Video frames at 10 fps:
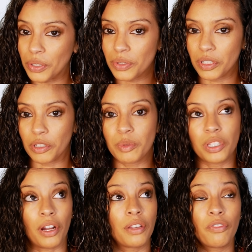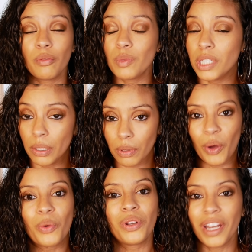YouTube starting from
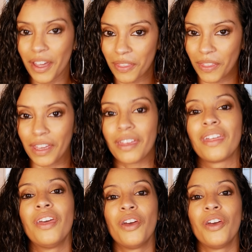zero, nothing,